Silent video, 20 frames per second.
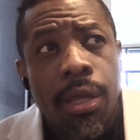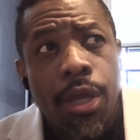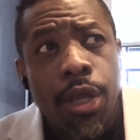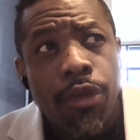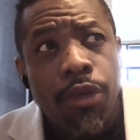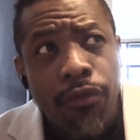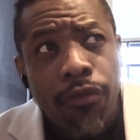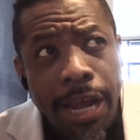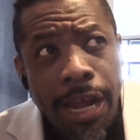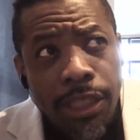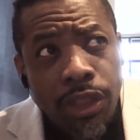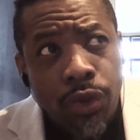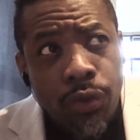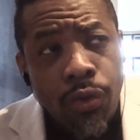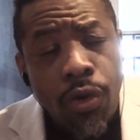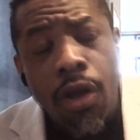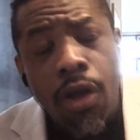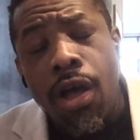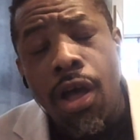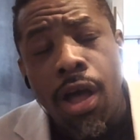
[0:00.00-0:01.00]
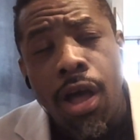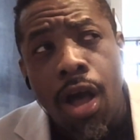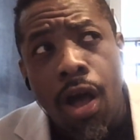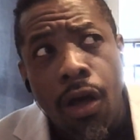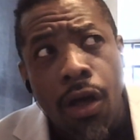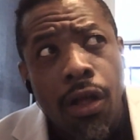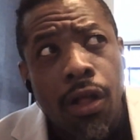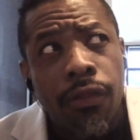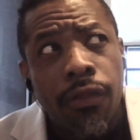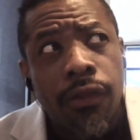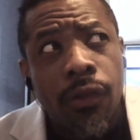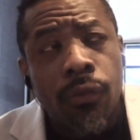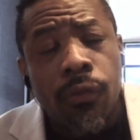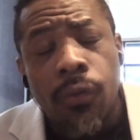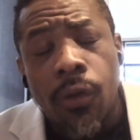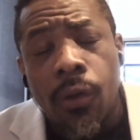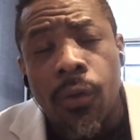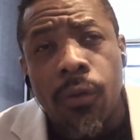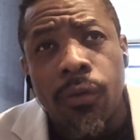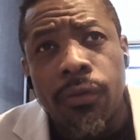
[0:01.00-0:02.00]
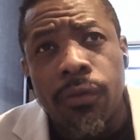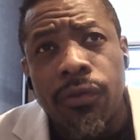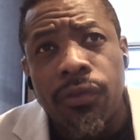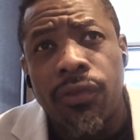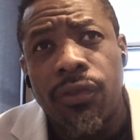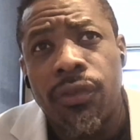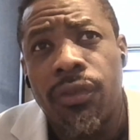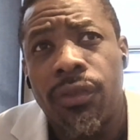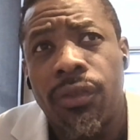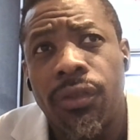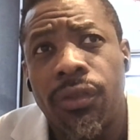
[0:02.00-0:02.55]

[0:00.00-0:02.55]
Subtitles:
if I drew all the roads